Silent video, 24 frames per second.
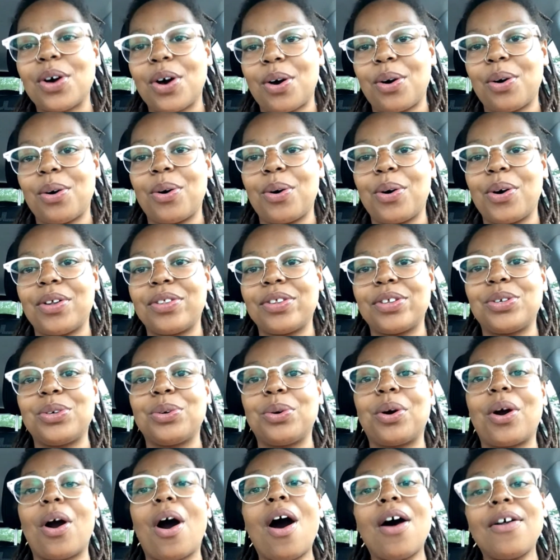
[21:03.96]
logo on the
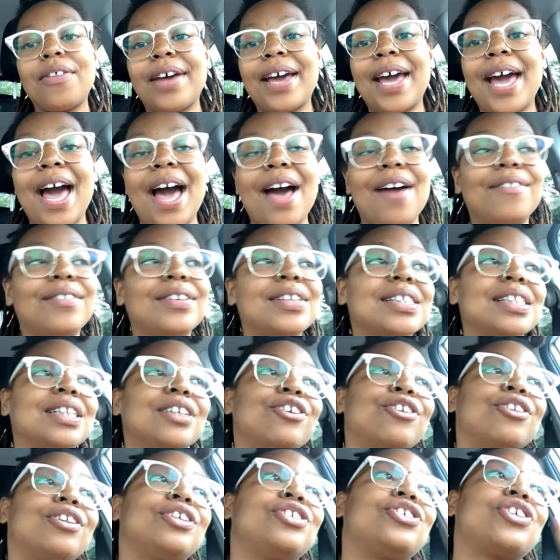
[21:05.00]
door. All they have
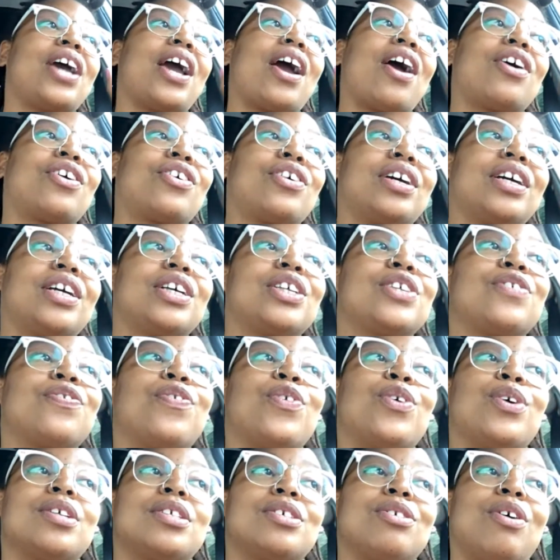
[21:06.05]
is literally JR
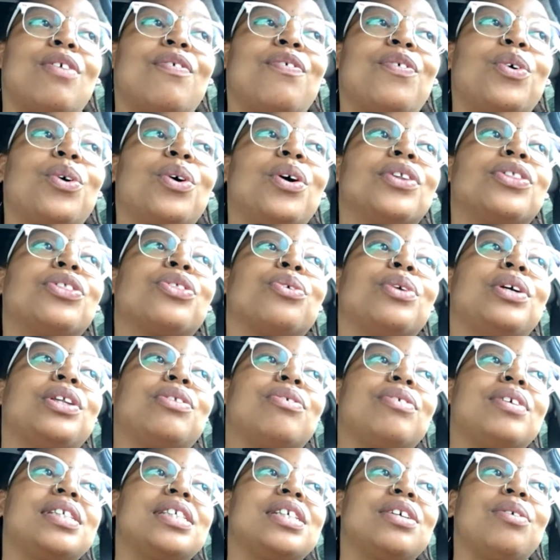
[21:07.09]
Crickets
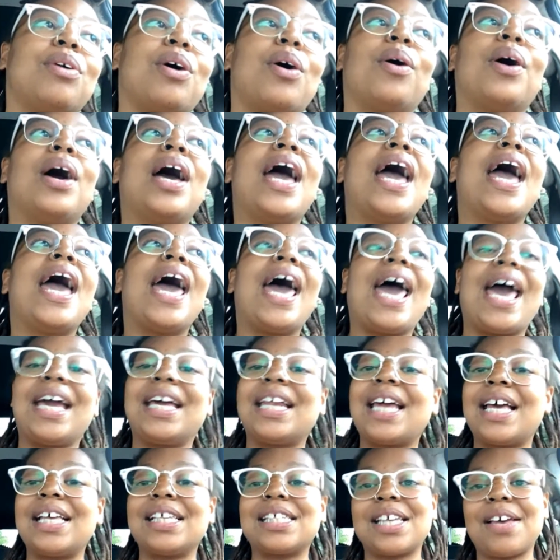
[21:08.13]

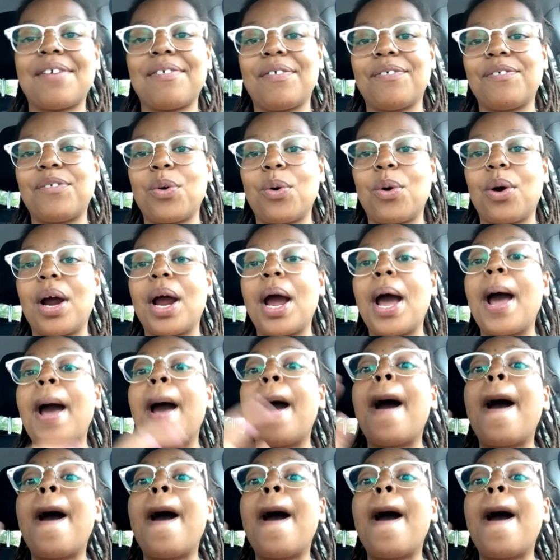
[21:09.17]
404-330-8874.